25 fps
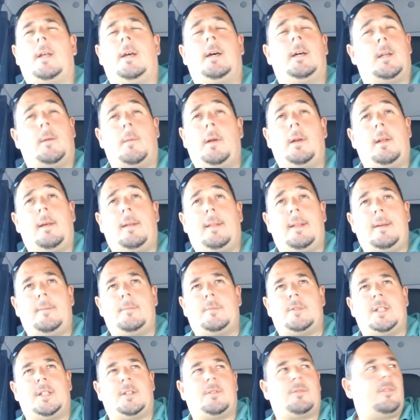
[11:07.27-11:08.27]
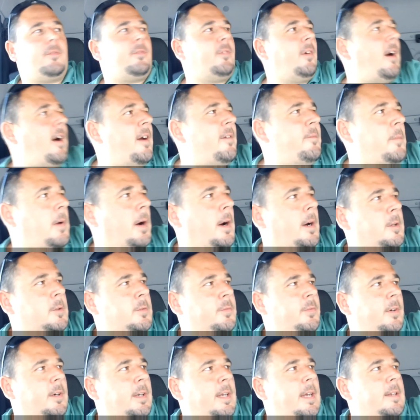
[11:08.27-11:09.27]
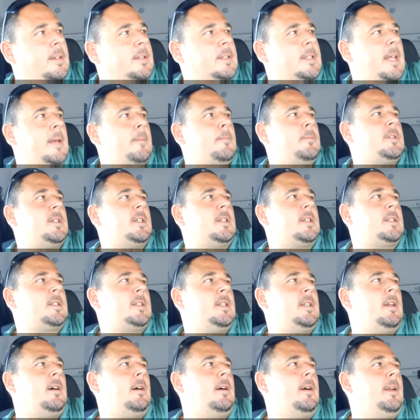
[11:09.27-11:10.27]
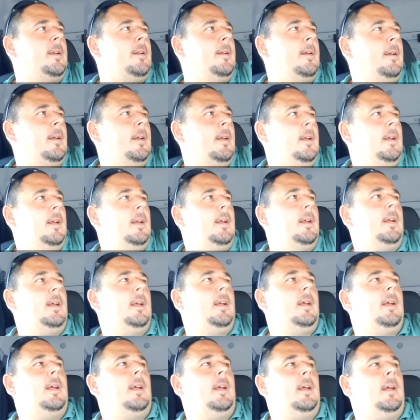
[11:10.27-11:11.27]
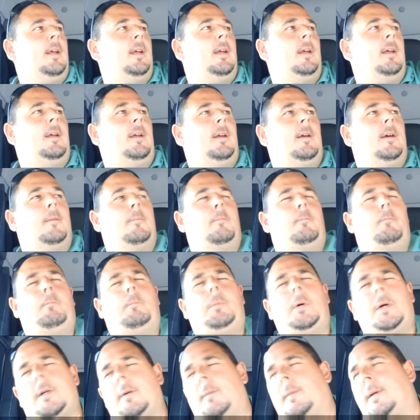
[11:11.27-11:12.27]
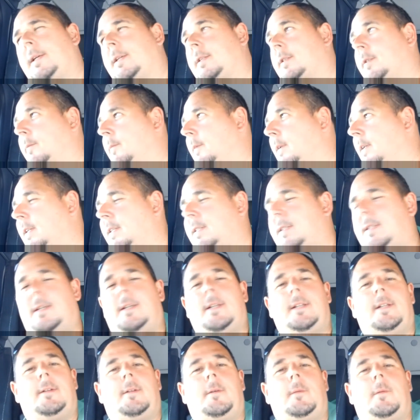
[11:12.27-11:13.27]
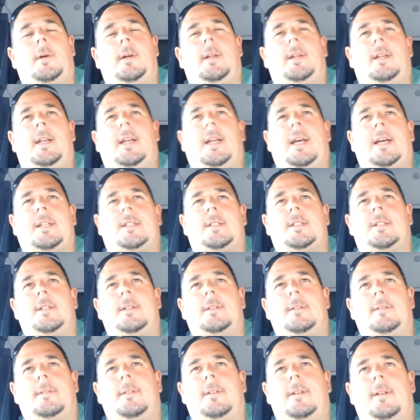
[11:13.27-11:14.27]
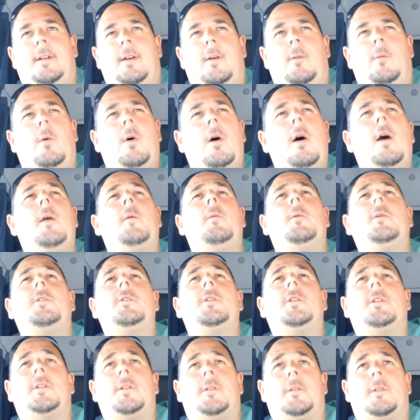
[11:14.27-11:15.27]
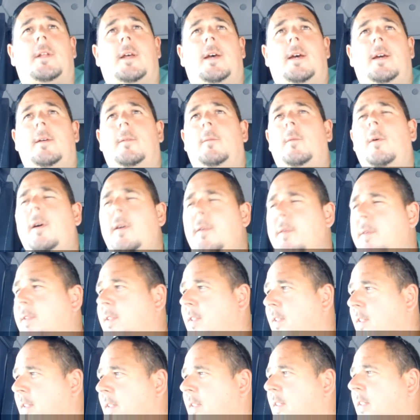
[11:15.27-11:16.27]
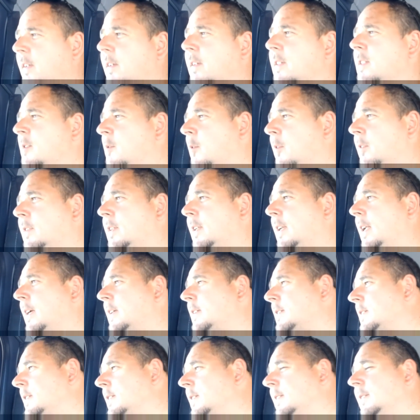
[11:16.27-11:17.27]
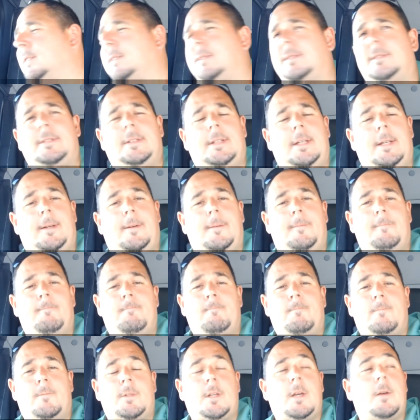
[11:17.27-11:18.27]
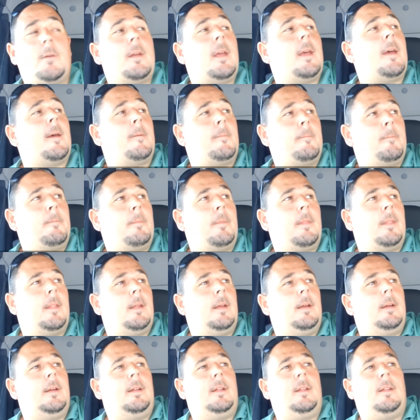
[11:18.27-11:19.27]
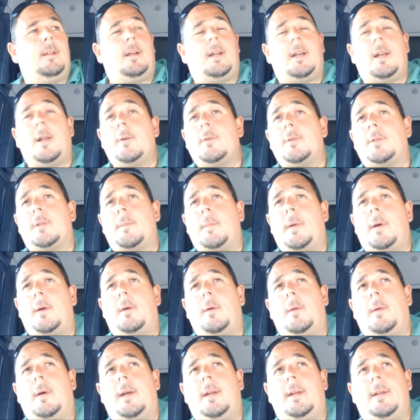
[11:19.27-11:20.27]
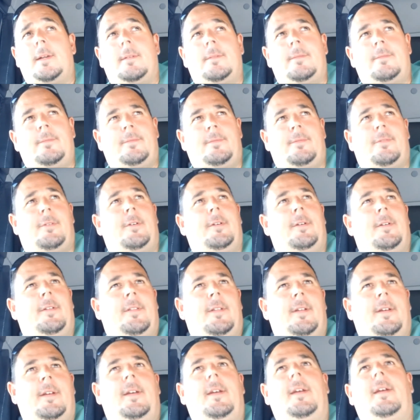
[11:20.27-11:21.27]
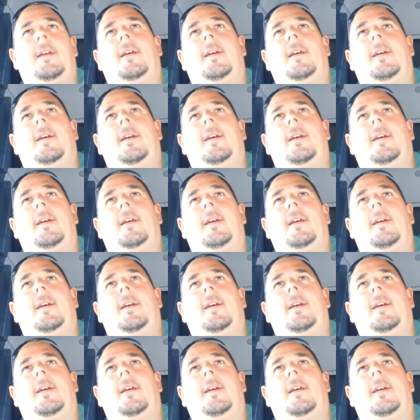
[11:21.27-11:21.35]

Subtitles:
and I'm only on the M6 for 5 miles before I get into the M69. And bugger me, somebody decided they wanted an accident. Why would you do that? Why would you decide you want an accident? So yeah, close the motorway for another